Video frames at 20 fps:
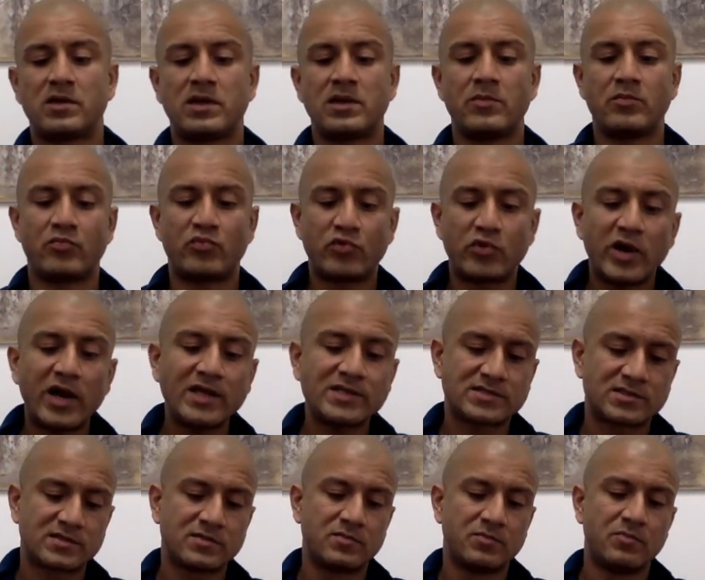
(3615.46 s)

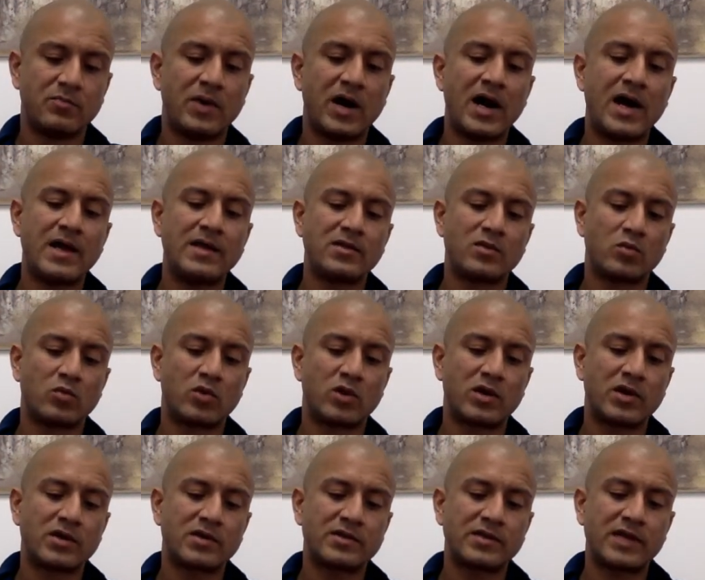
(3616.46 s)
impressed by the
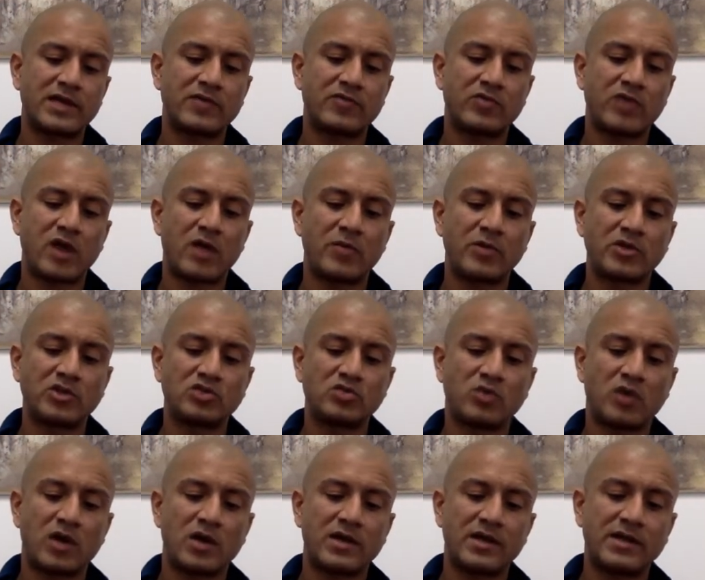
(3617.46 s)
work that
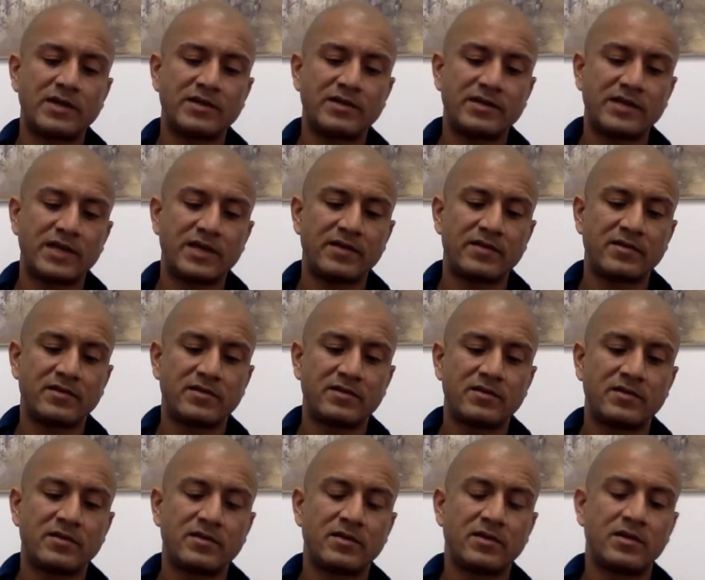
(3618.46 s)
Ramanujan had did
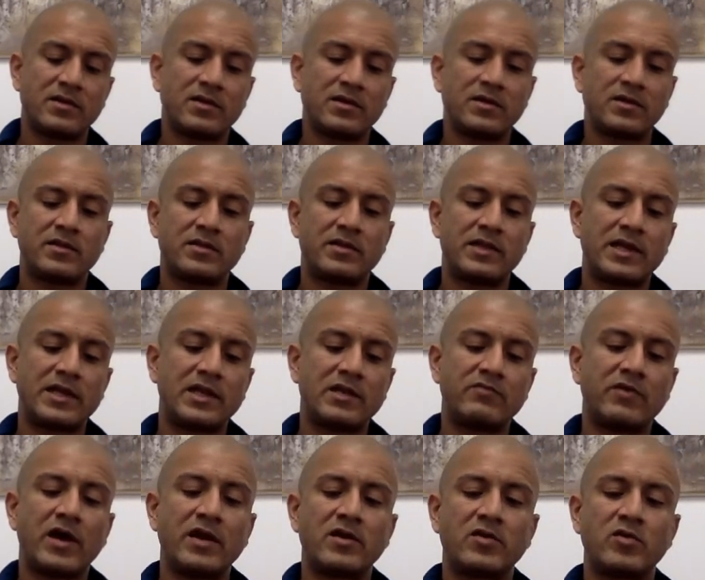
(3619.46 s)
that he
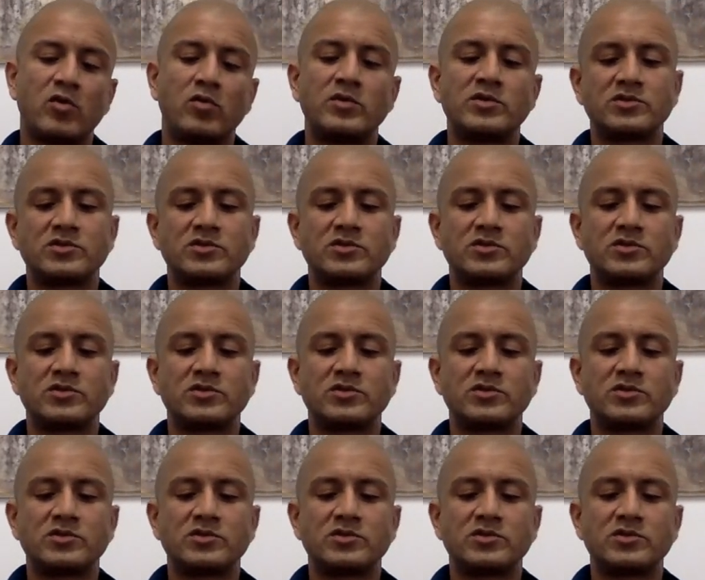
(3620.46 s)
invited over.